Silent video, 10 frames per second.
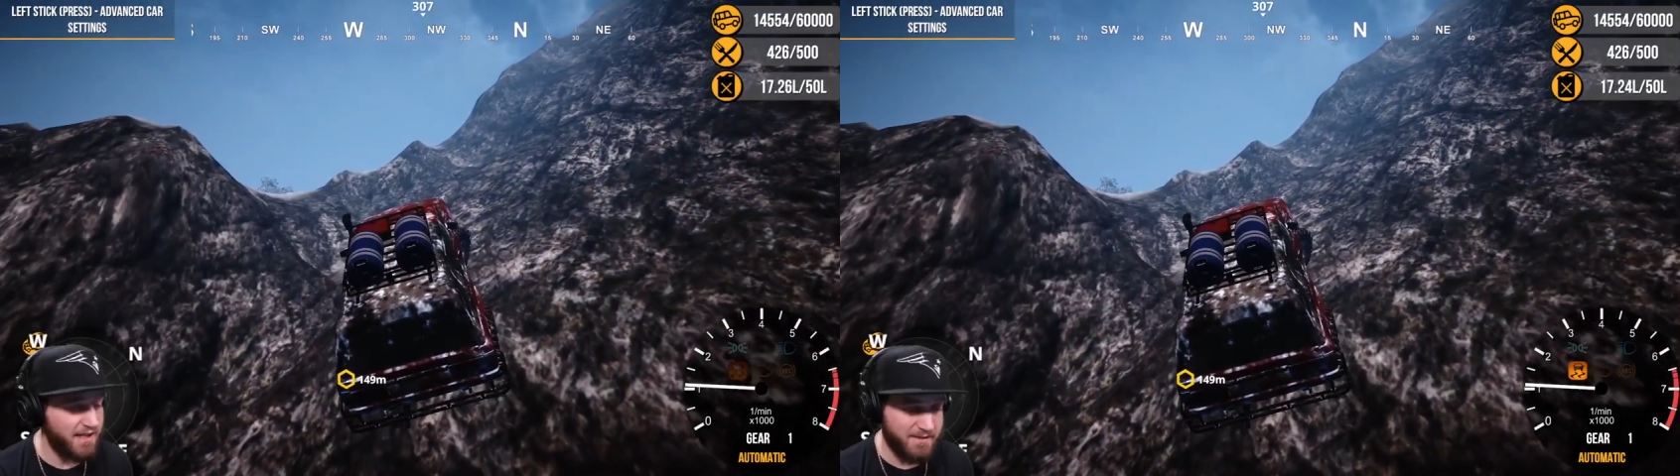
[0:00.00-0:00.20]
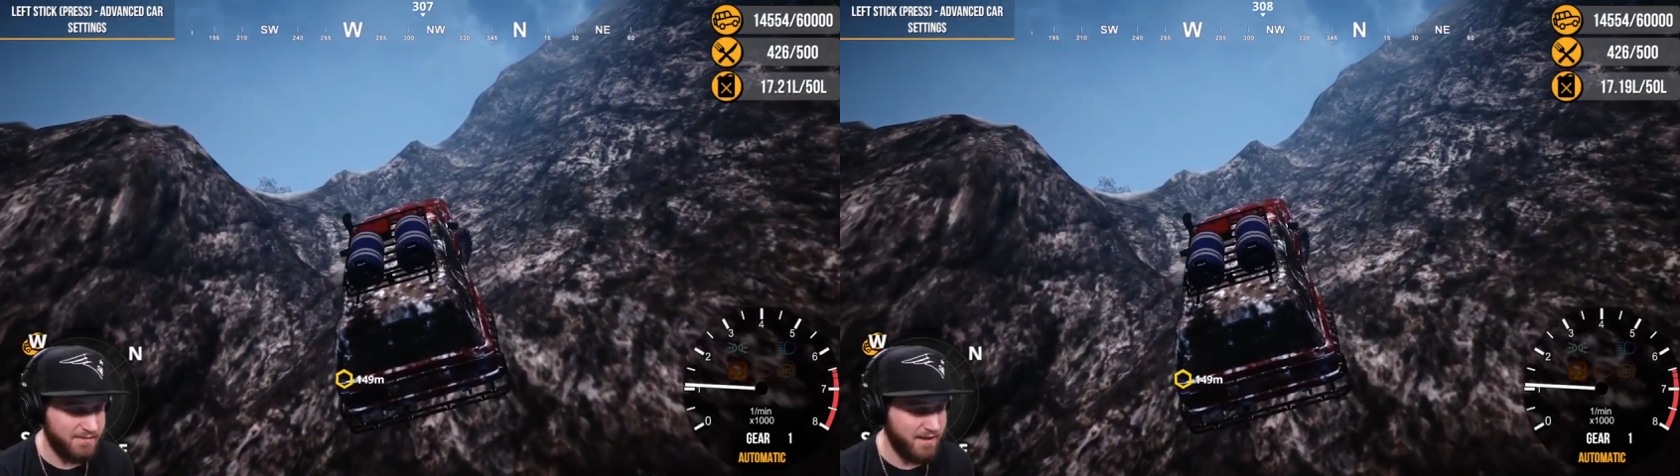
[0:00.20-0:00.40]

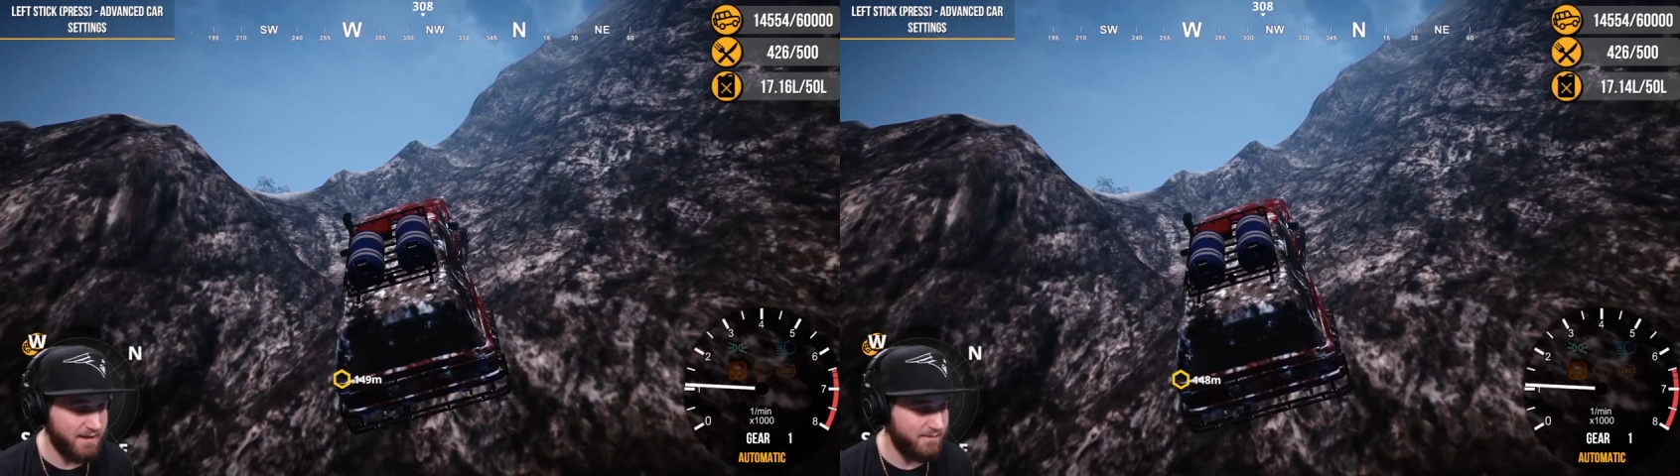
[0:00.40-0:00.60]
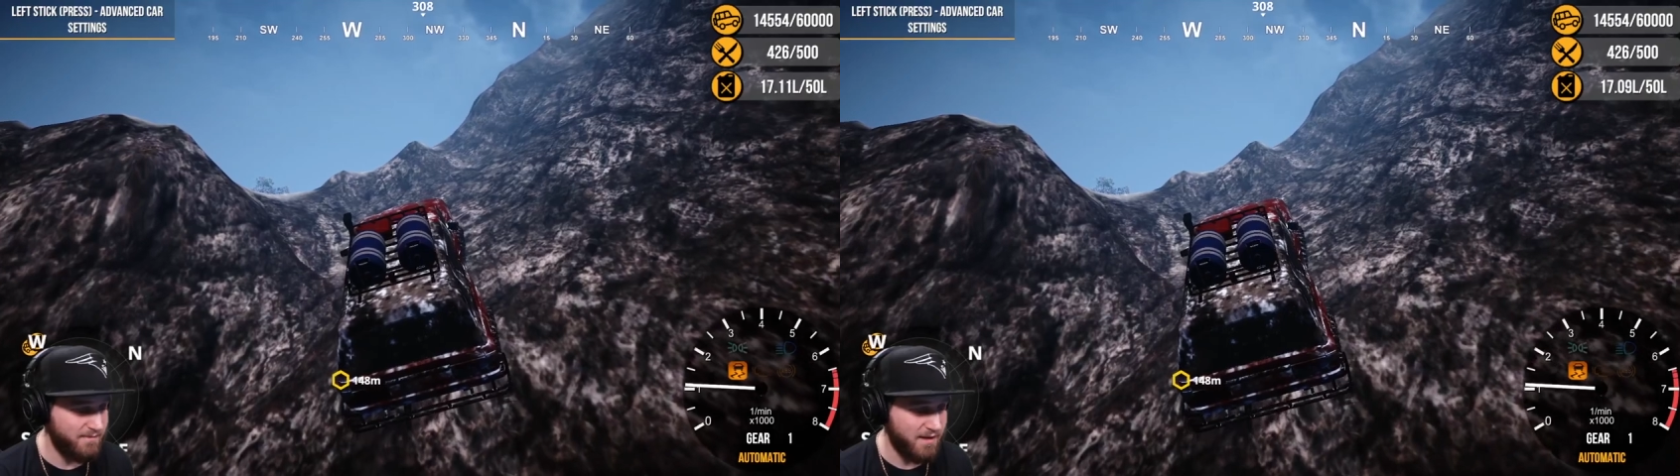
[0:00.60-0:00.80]

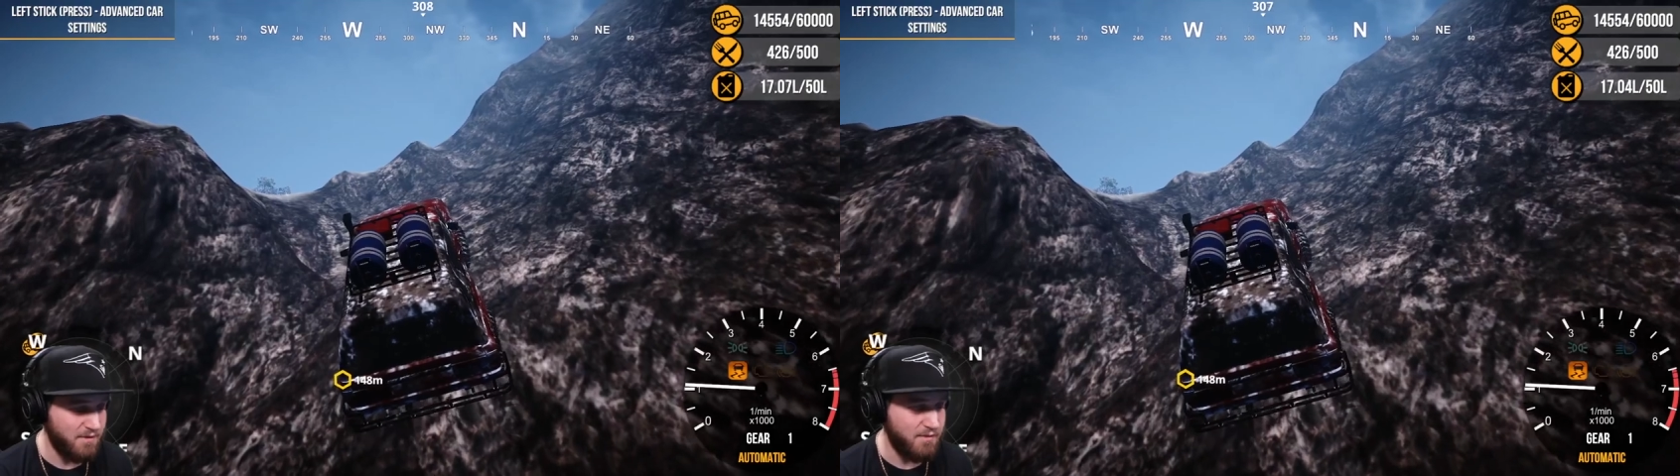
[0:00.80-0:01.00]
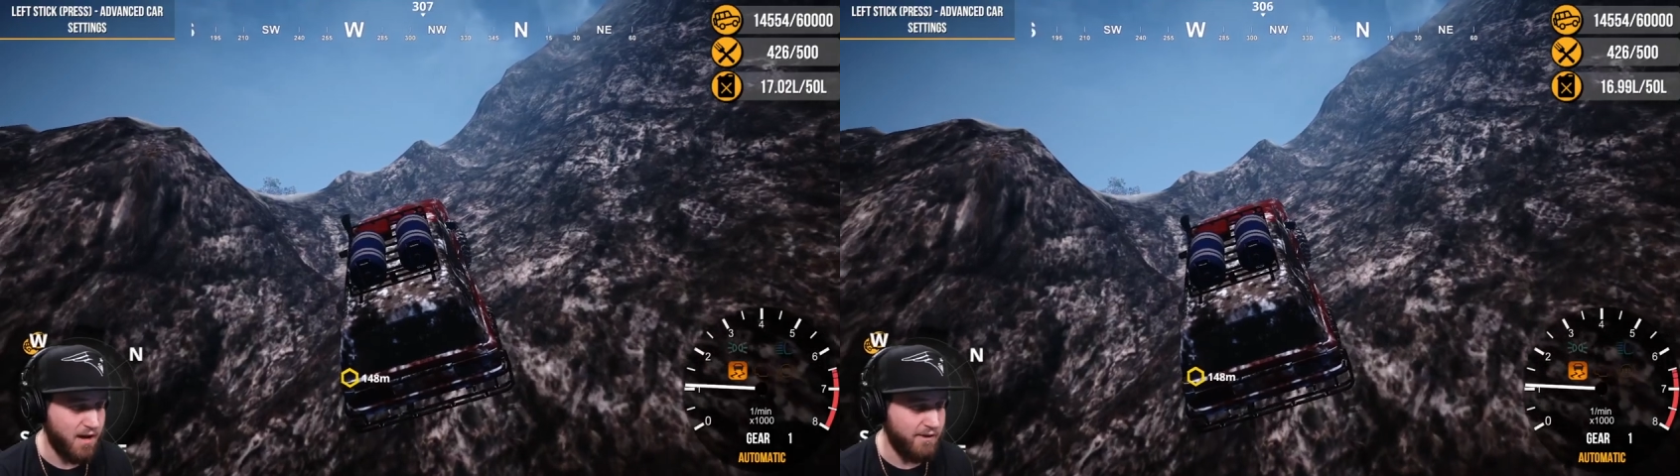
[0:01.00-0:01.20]
I
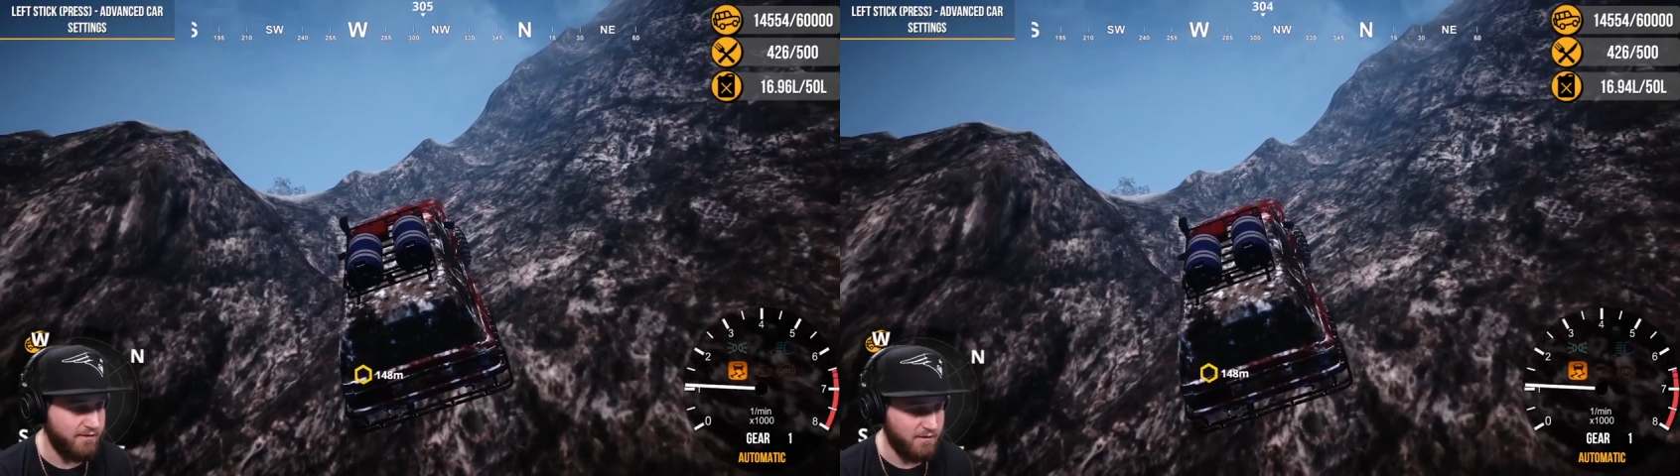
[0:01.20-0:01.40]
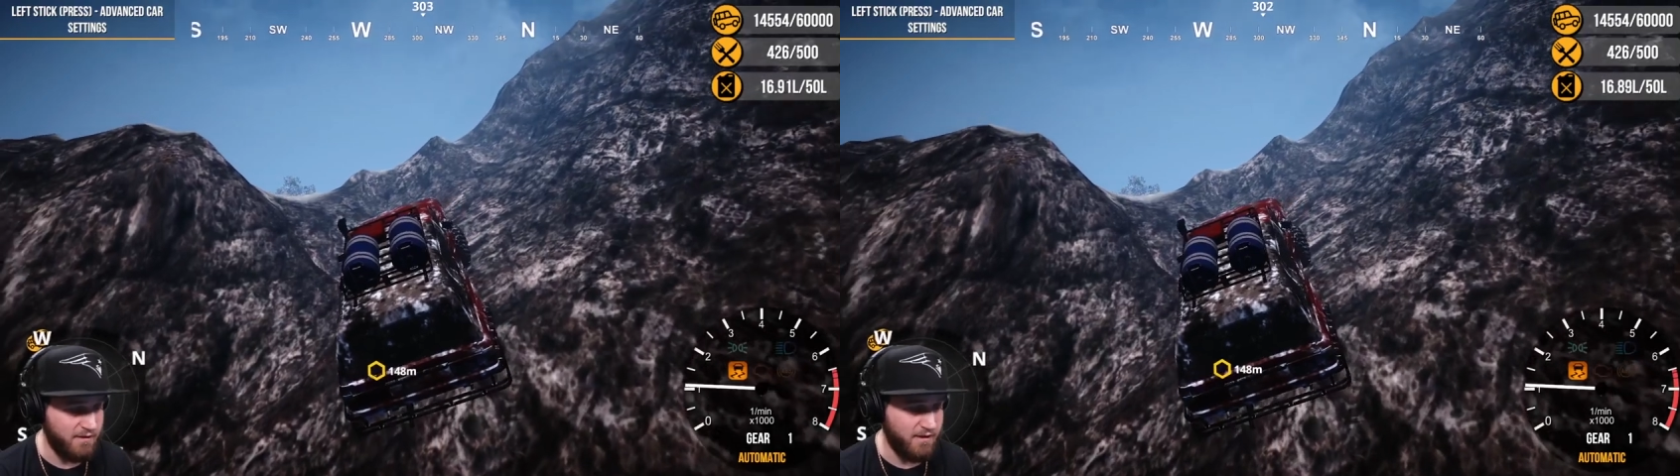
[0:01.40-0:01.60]
do not feel